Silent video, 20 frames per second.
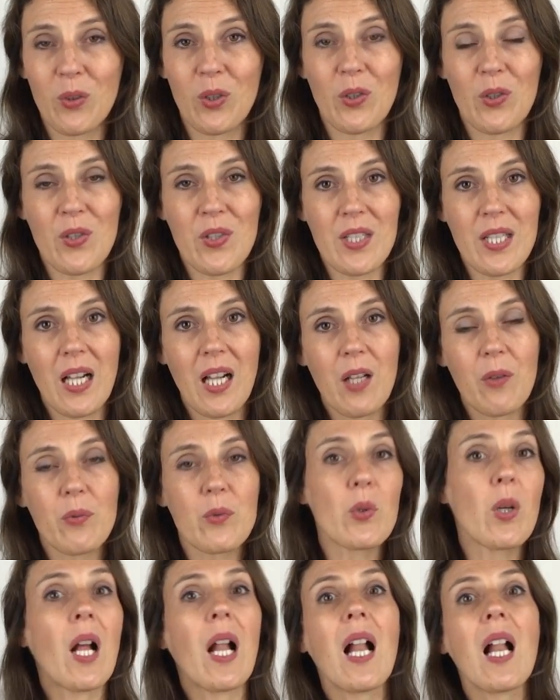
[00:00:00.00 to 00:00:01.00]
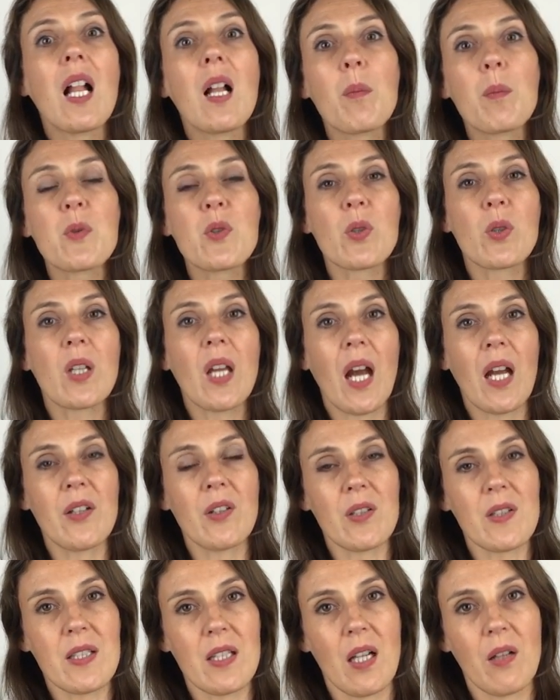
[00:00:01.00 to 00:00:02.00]
for yourself to help to
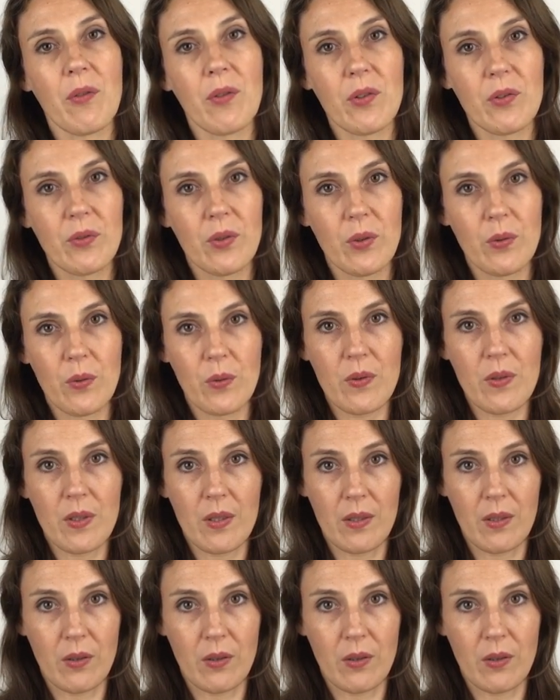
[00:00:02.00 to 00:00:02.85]
guide yourself through